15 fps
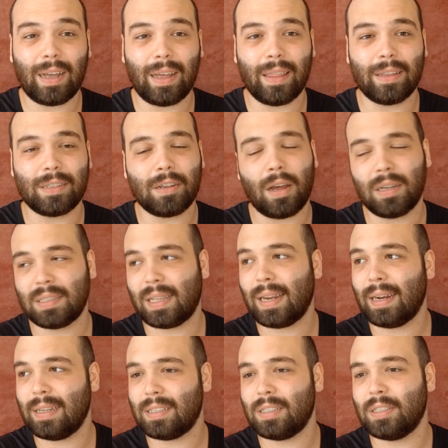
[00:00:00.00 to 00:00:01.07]
the songs that I
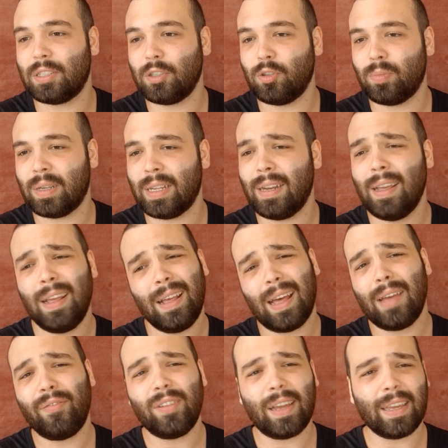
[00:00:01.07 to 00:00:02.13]
listen to, but
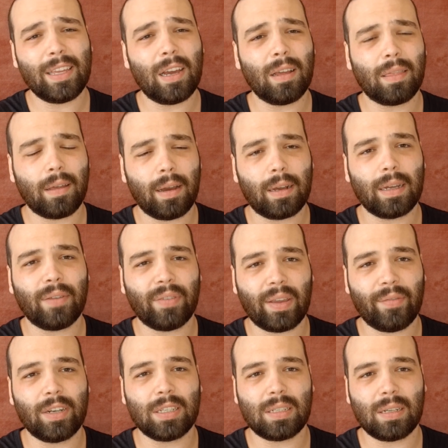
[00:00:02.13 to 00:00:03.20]
I feel like Young Thug could have
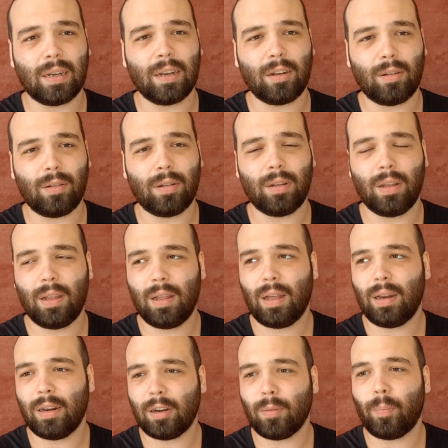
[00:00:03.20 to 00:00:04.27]
given us a little
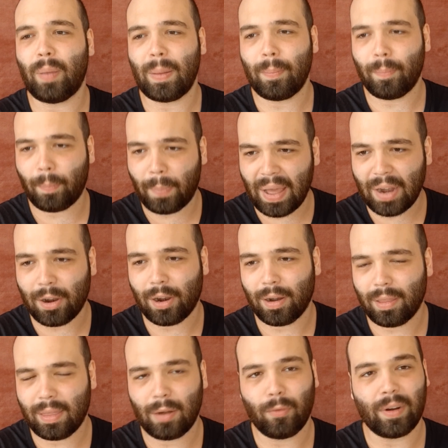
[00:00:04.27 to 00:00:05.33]
bit
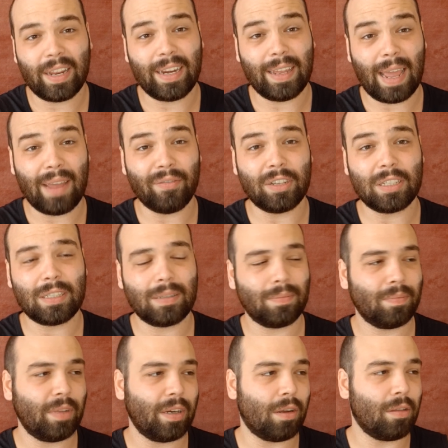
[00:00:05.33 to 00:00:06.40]
better than what he gave
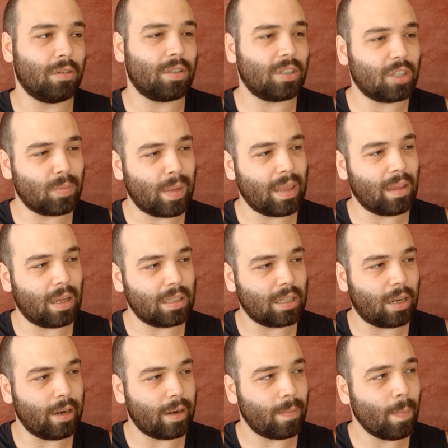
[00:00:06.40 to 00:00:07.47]
us. You know, those are just my thoughts
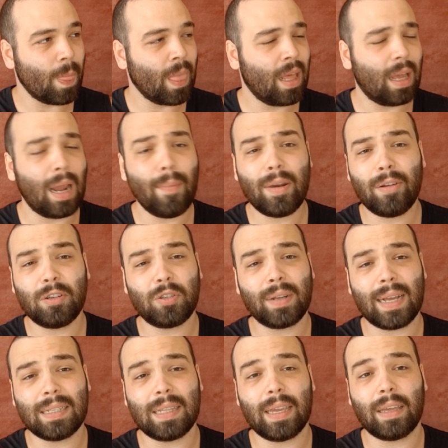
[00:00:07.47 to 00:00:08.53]
on it. Let me know what you
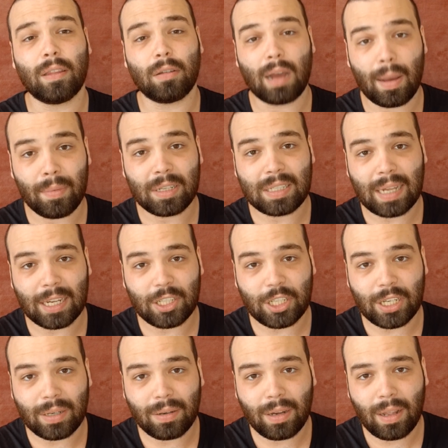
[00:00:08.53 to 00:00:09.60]
guys think in the comments
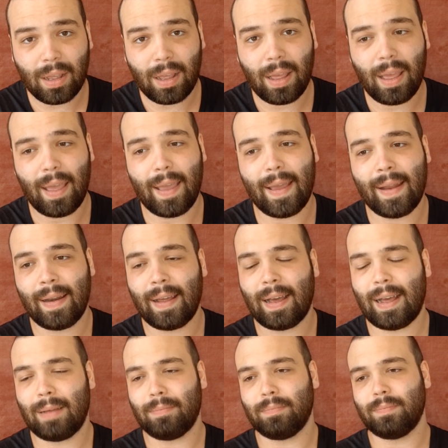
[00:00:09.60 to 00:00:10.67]
section.
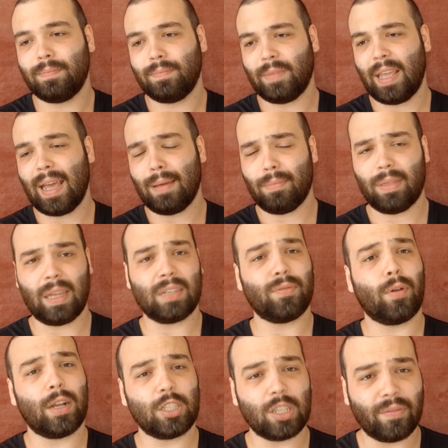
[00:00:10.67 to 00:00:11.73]
And yeah, thanks
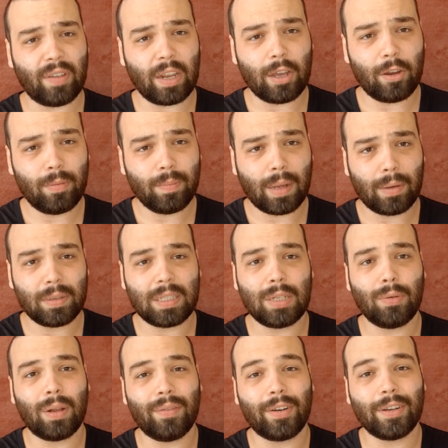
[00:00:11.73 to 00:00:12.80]
for watching the video. I will see
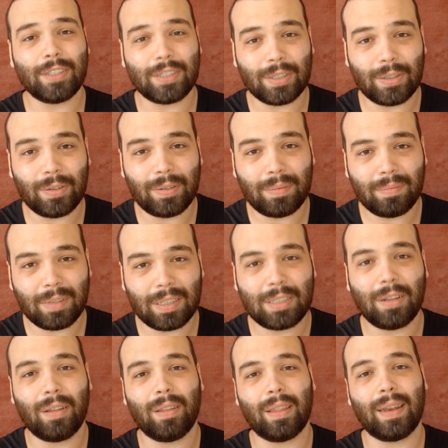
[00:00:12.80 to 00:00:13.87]
you all very soon.
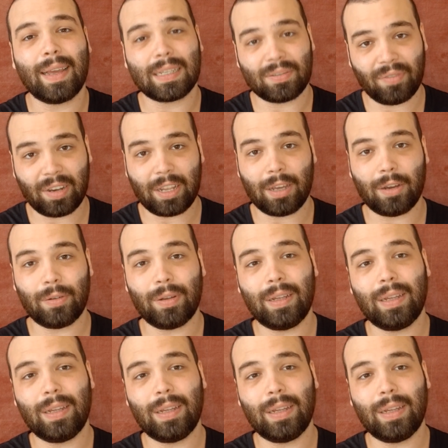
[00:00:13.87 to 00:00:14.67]
Until the next video,